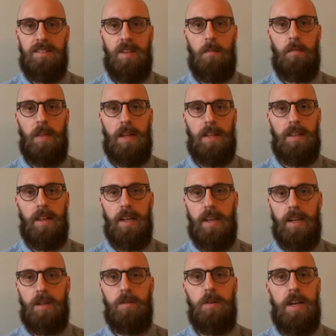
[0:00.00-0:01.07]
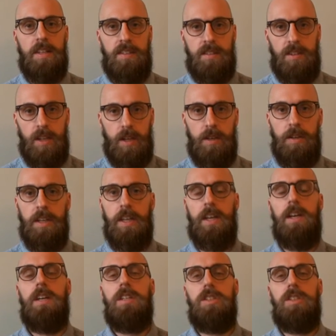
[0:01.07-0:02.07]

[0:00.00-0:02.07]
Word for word: something like race theory,